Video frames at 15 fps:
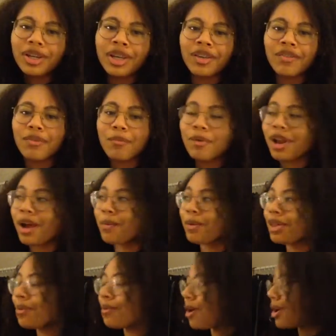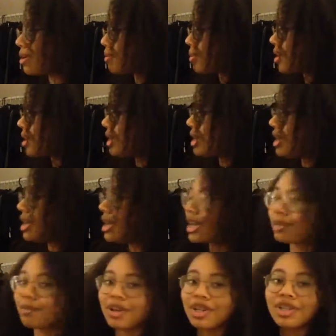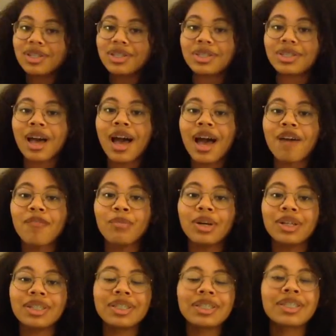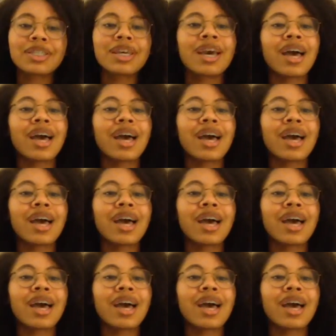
gift, but I really wanted one, especially since I have braces.